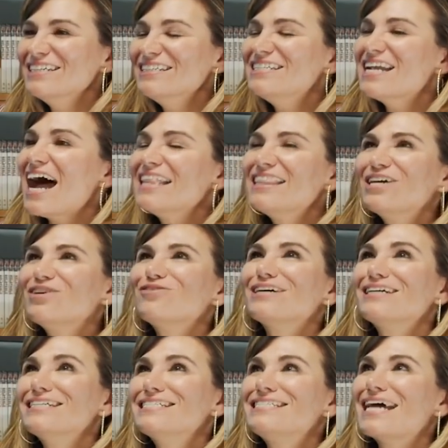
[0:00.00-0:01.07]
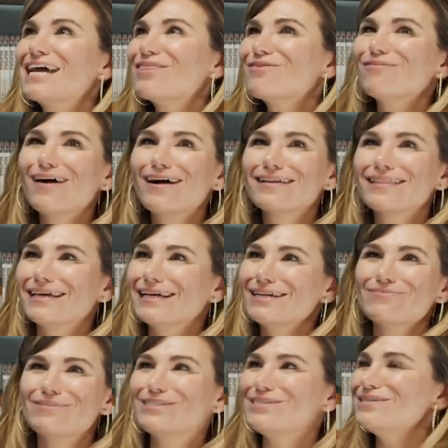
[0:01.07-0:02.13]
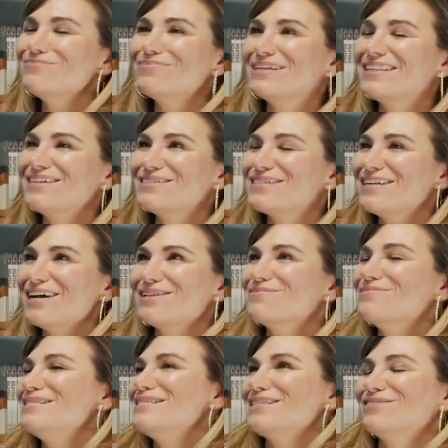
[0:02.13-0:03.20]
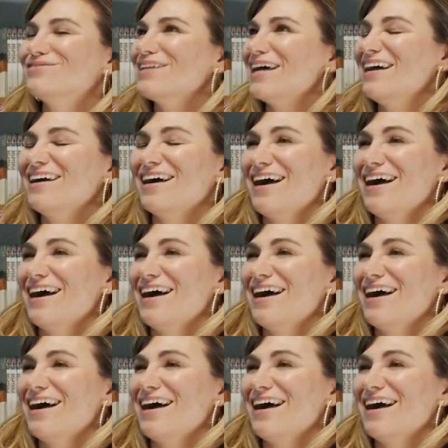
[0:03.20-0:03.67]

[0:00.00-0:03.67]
not that you're going to say the wrong thing, but there's an element of like,